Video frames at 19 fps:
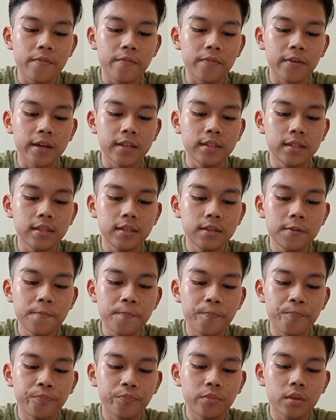Finally,
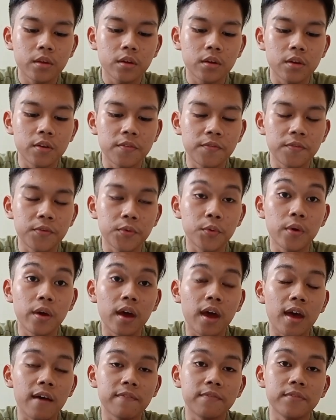if you
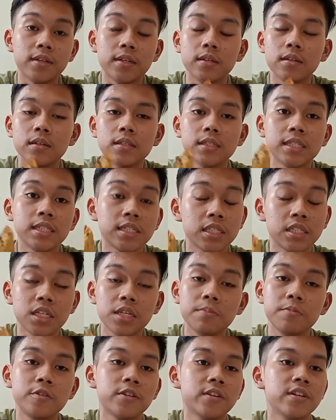have the
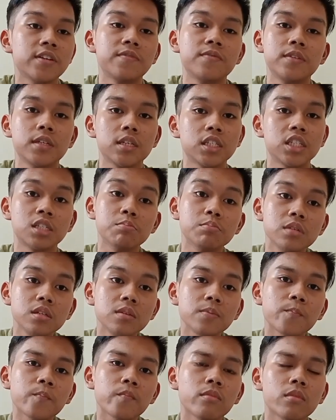same craving as
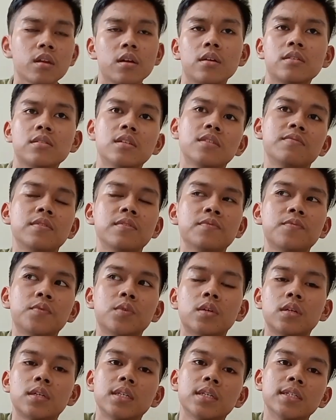me, craving
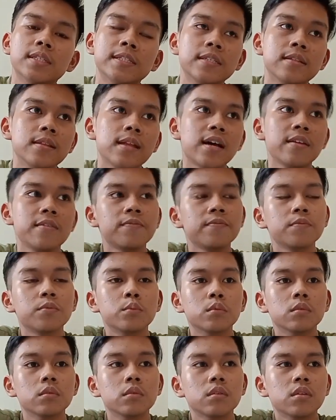for a
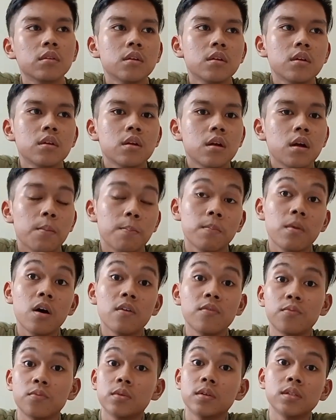delightful, a
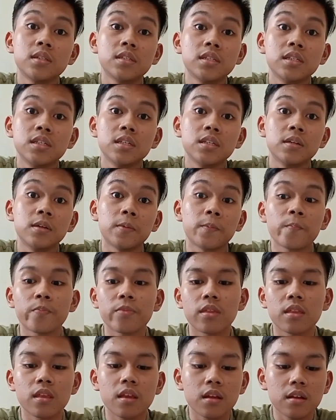mouth-watering
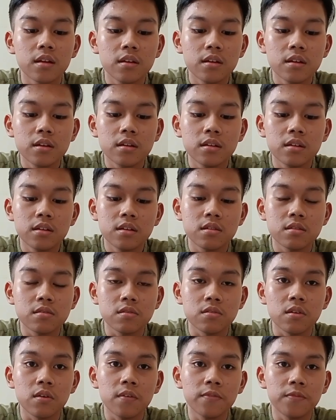
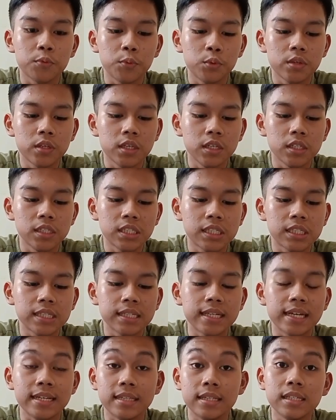puff cookies
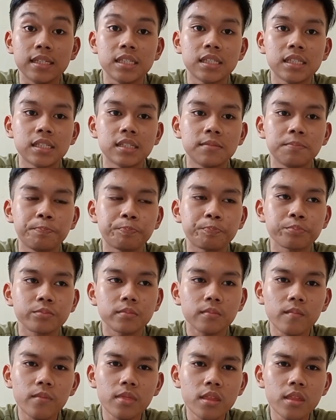like this,
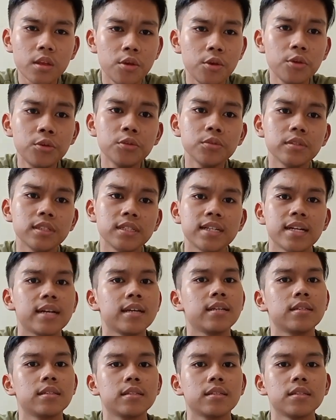you should
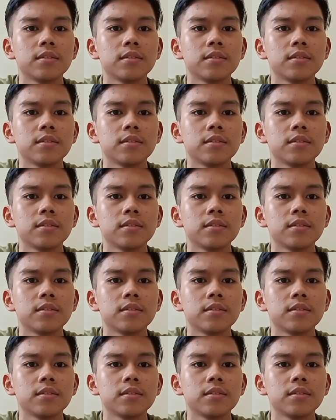try it.